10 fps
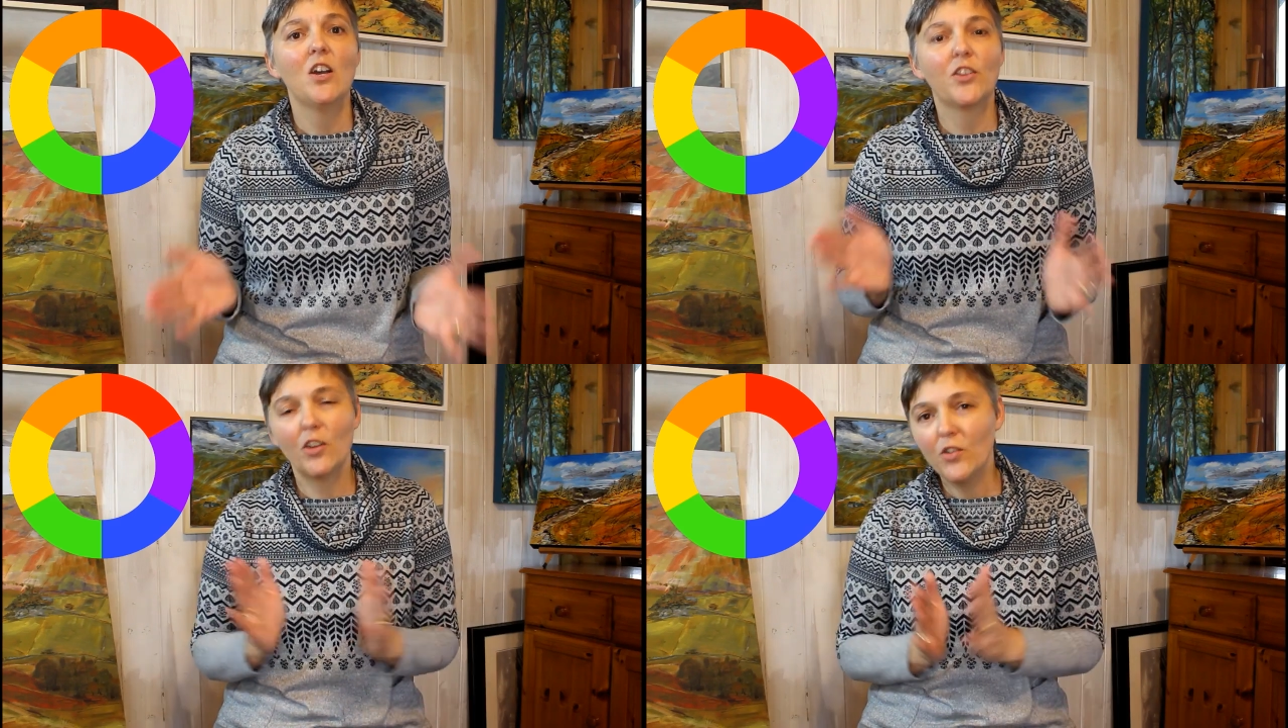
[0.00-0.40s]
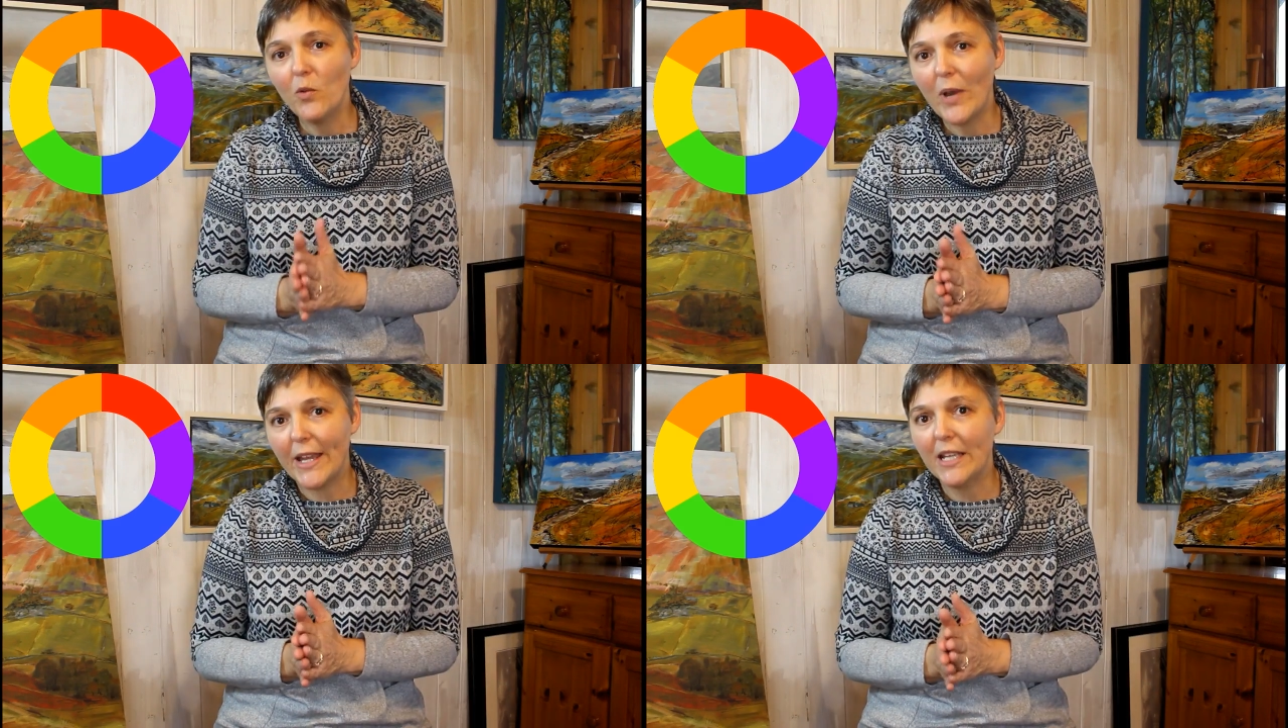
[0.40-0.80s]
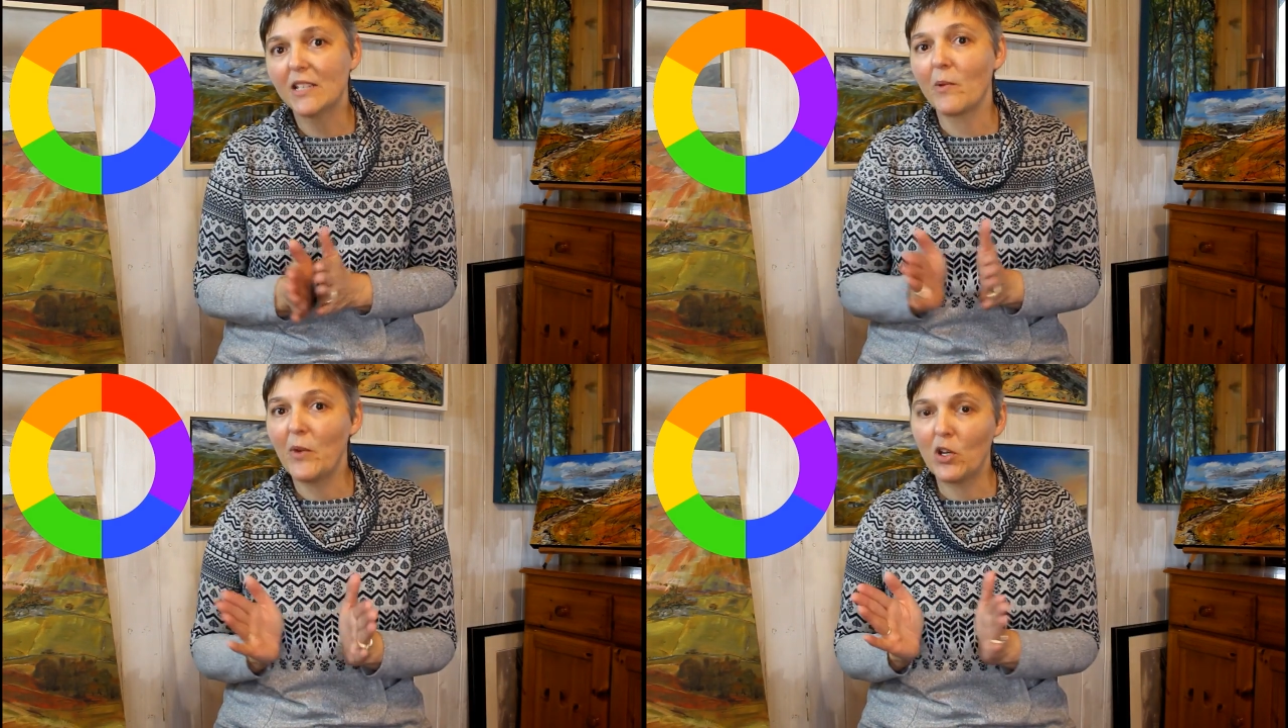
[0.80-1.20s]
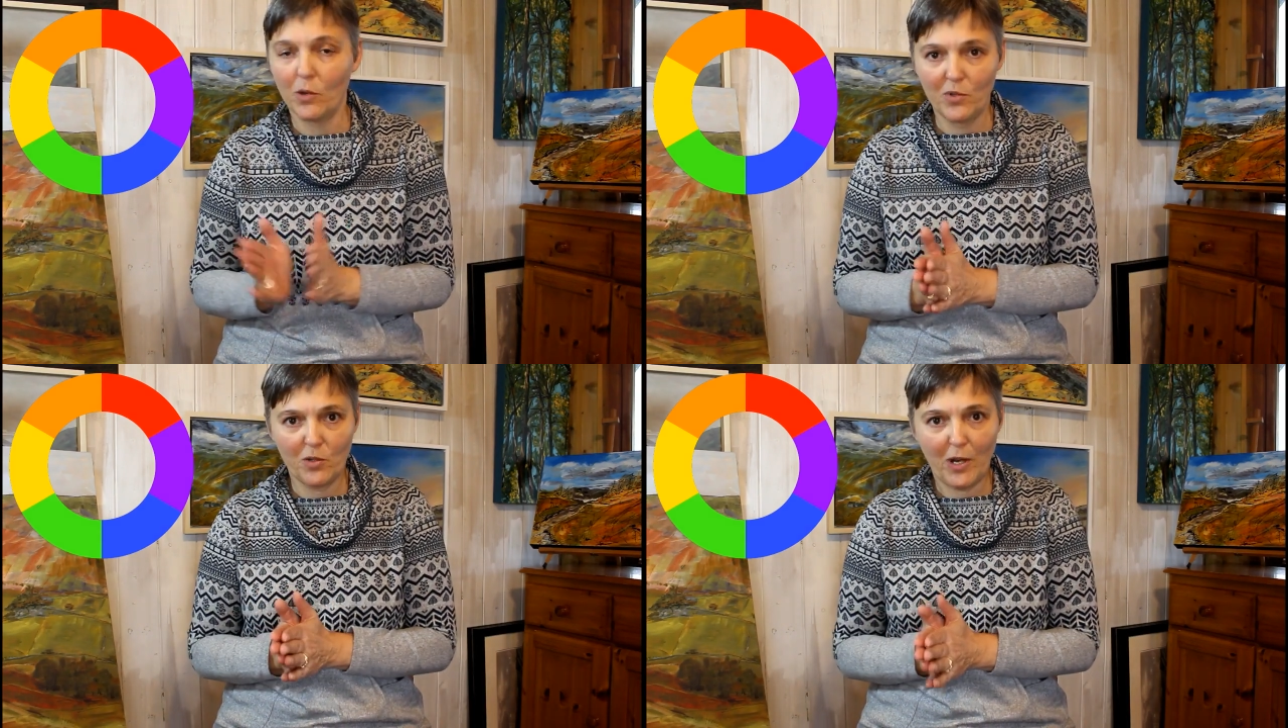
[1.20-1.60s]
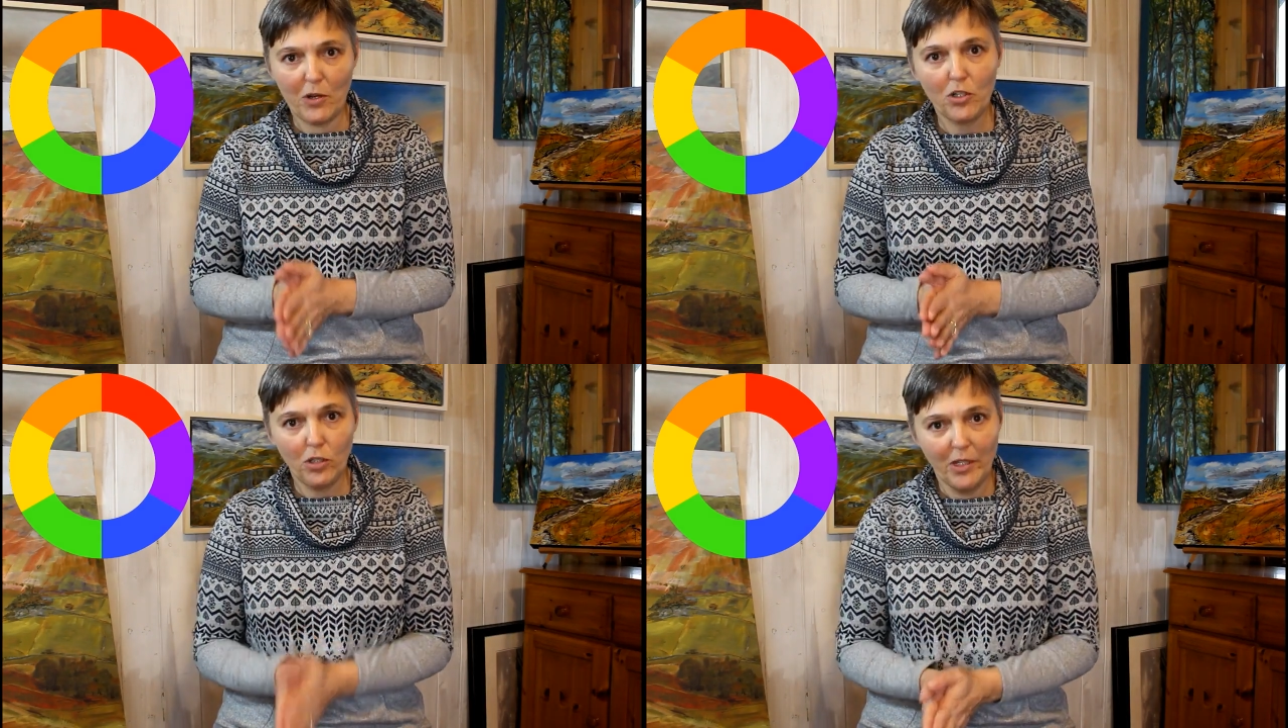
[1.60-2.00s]
The other way is when we come to our
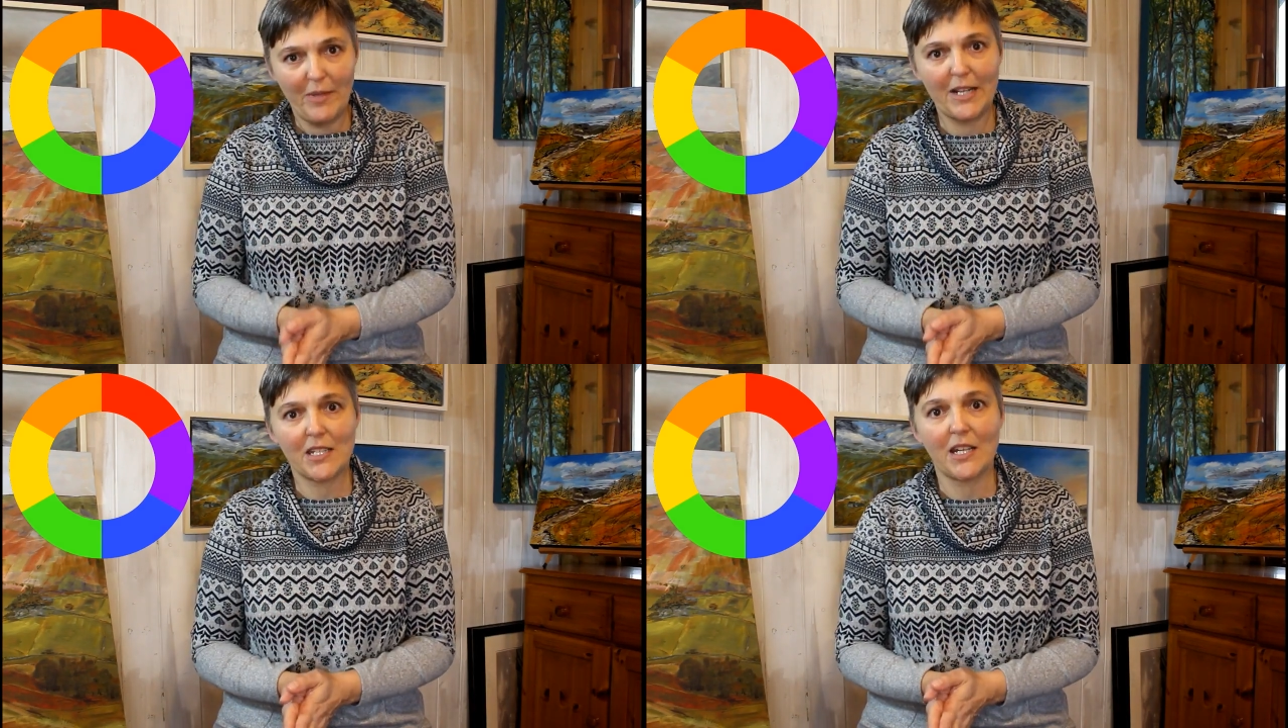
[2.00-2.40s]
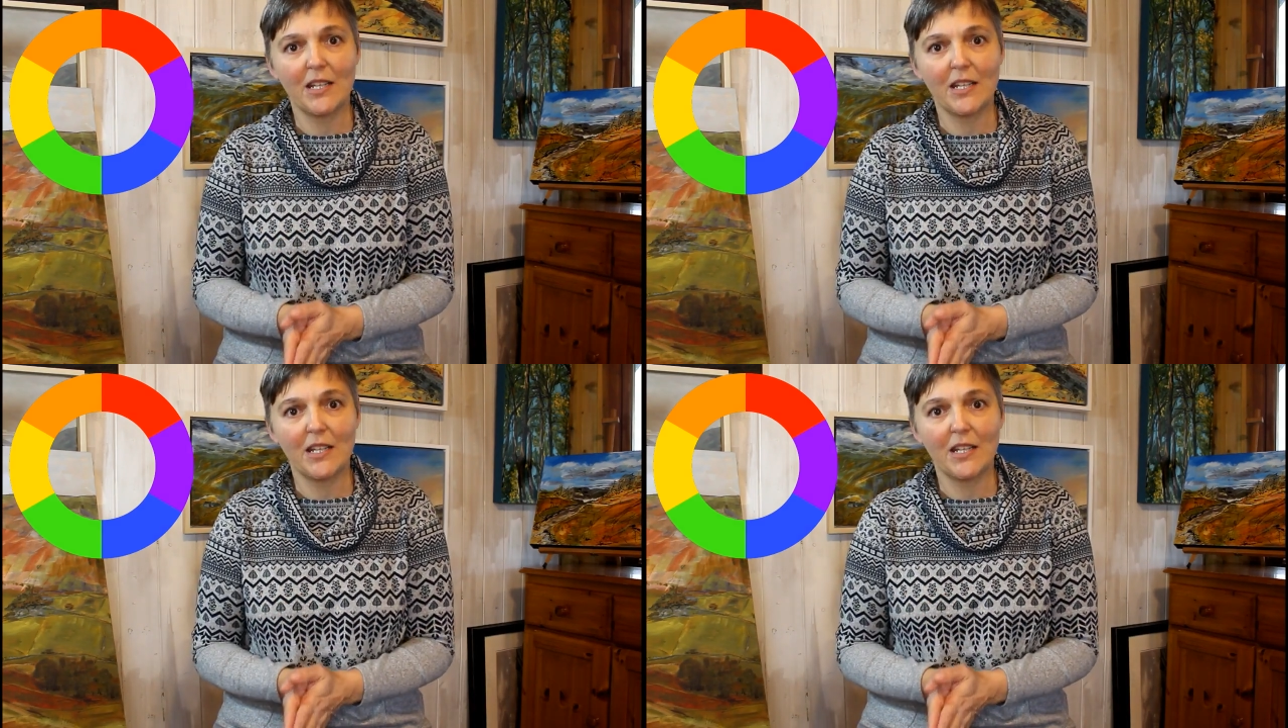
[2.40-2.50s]
colour mixing,